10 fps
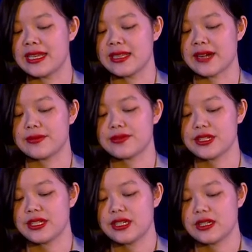left,
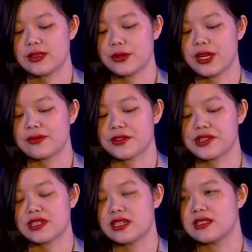looking for
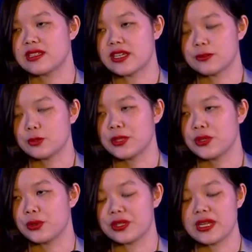sons and a woman who
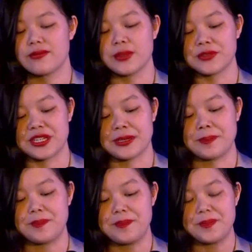could give them to him.
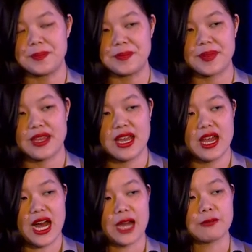
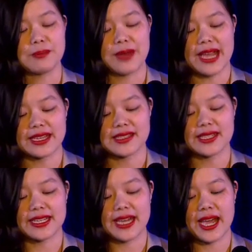I went back
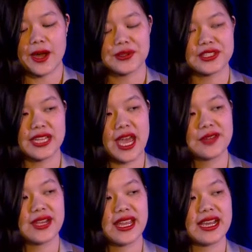inside the house, and
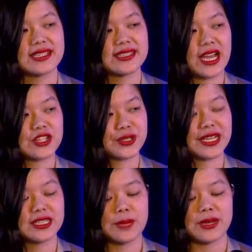Henry and I sat
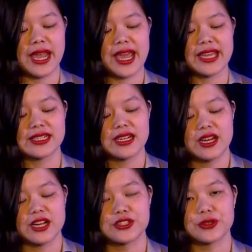drinking lemonade
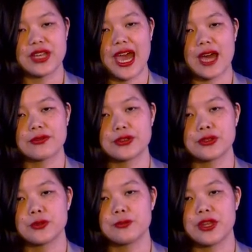until the
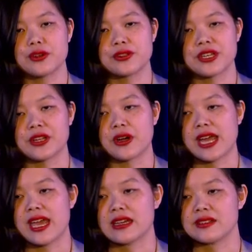afternoon withered in our
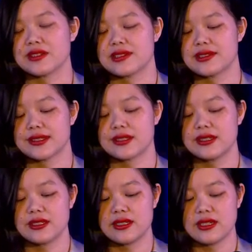hands.
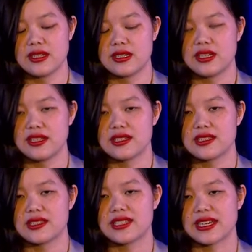
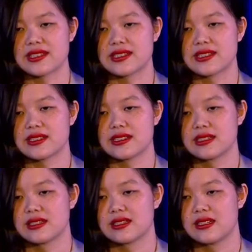6.
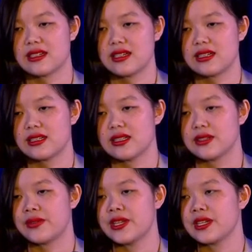
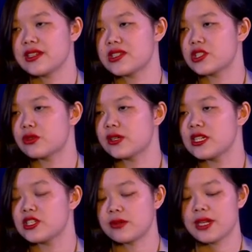Leviticus
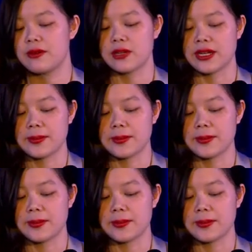20:21.